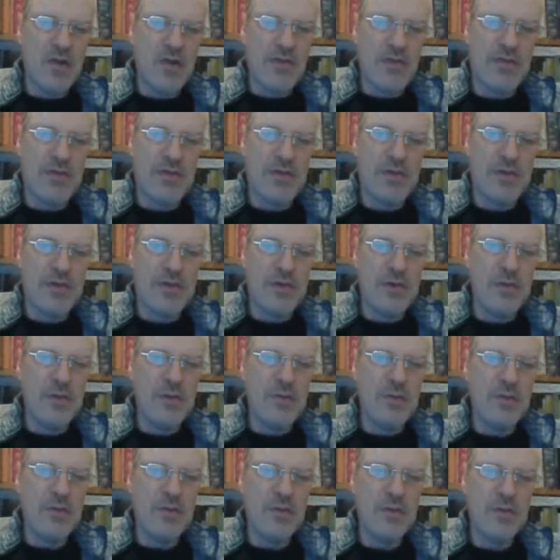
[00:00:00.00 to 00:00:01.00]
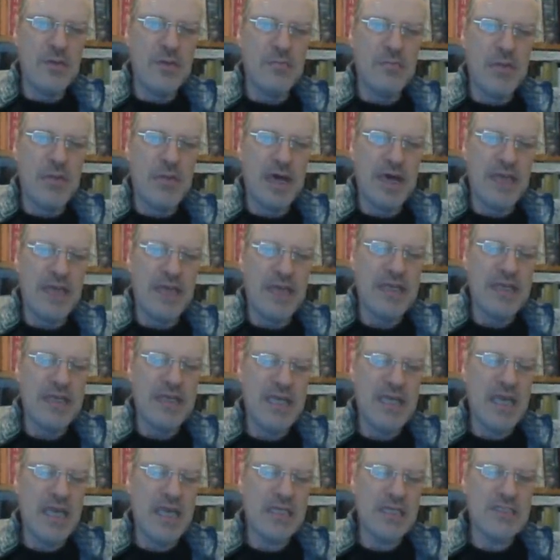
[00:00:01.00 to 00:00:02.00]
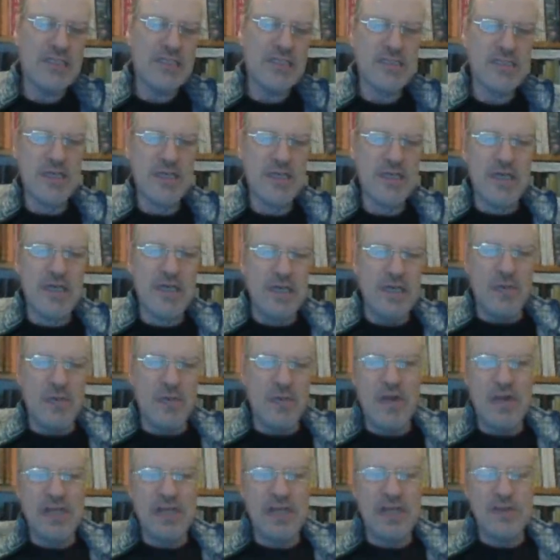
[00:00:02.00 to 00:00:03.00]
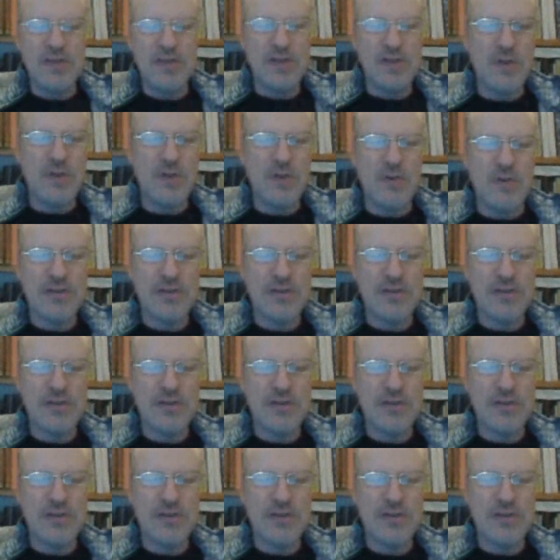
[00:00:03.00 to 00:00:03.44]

through by dx. When I do draw,